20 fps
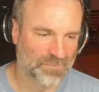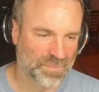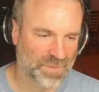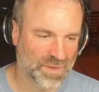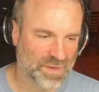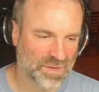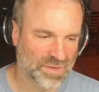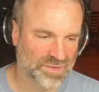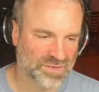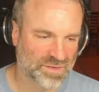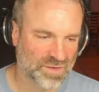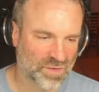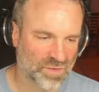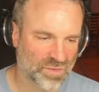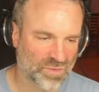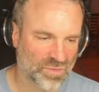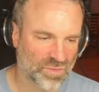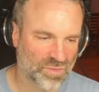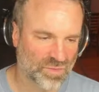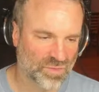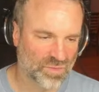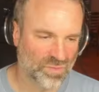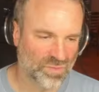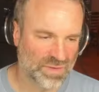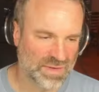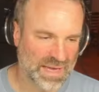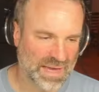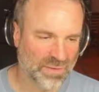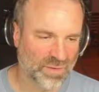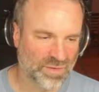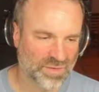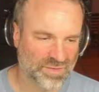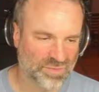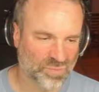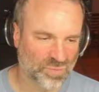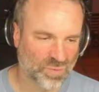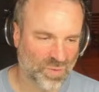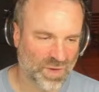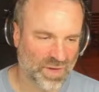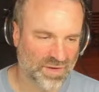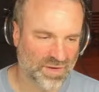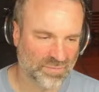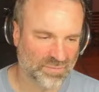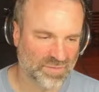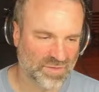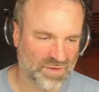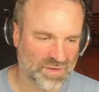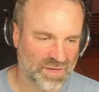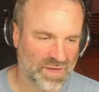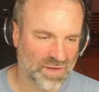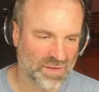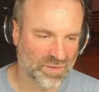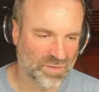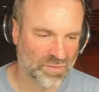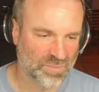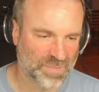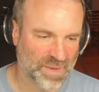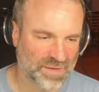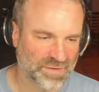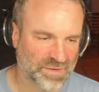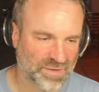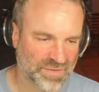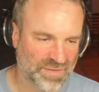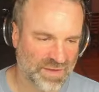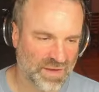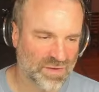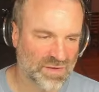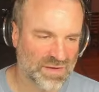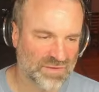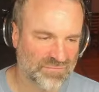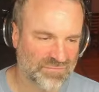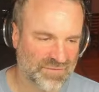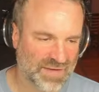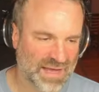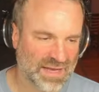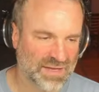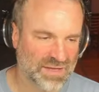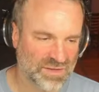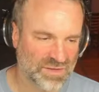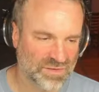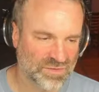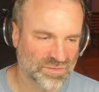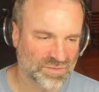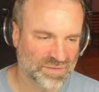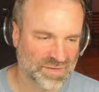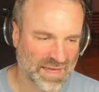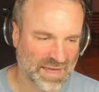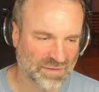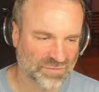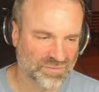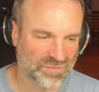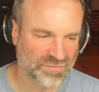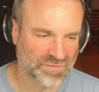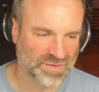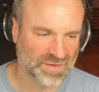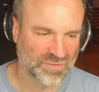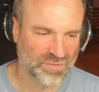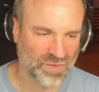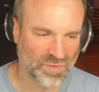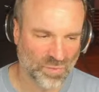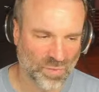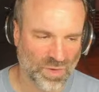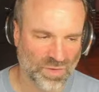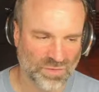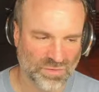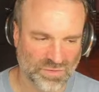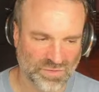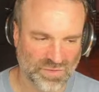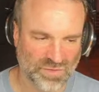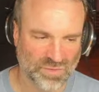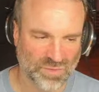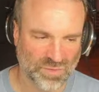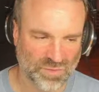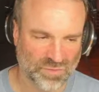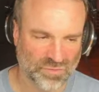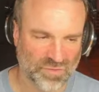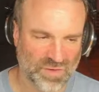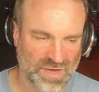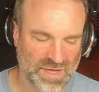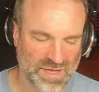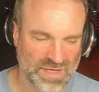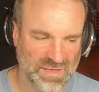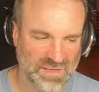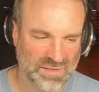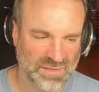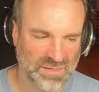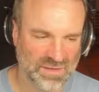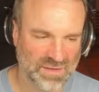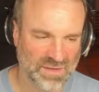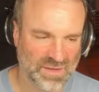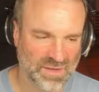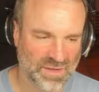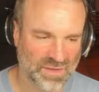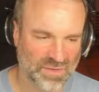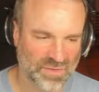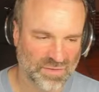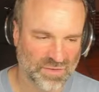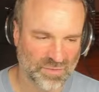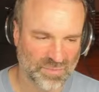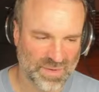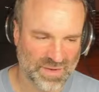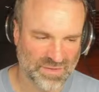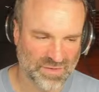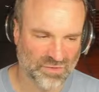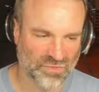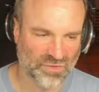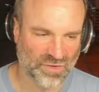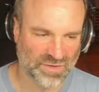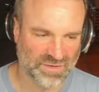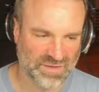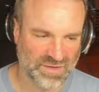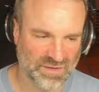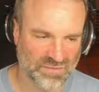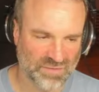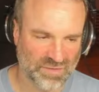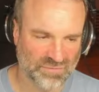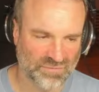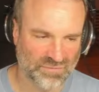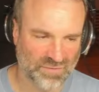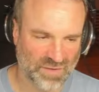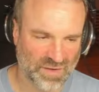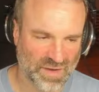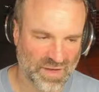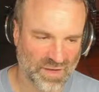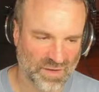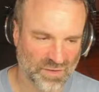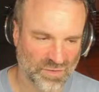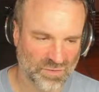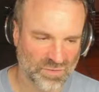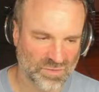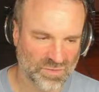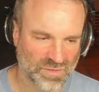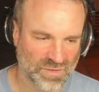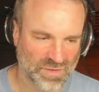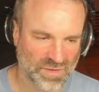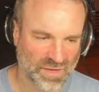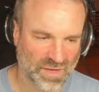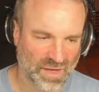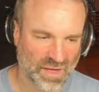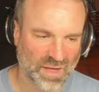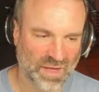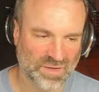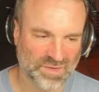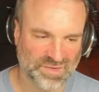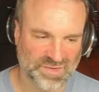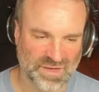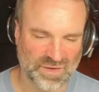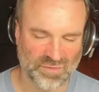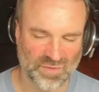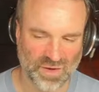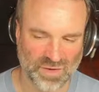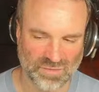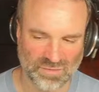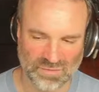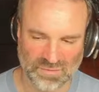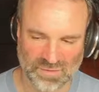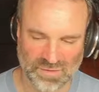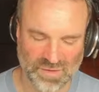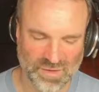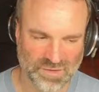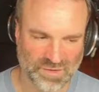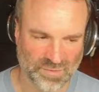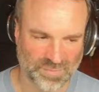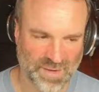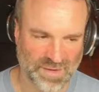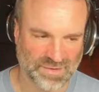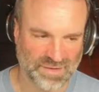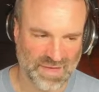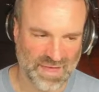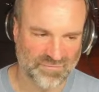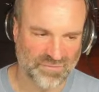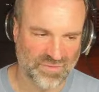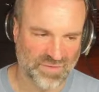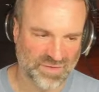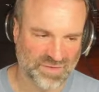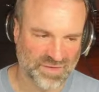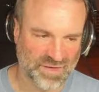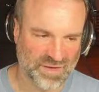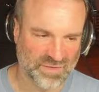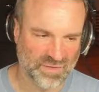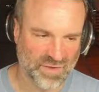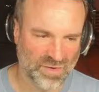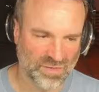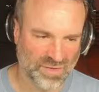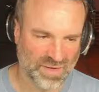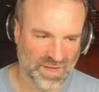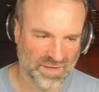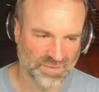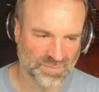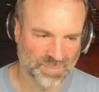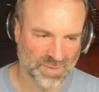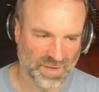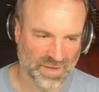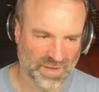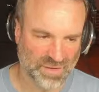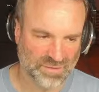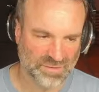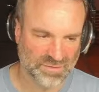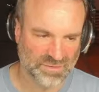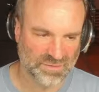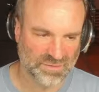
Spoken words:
So now it's wide up to low. Basically, the only values out of 0, 1, 2, and 3 that meet the criteria for low are 0. So basically every 0 gets passed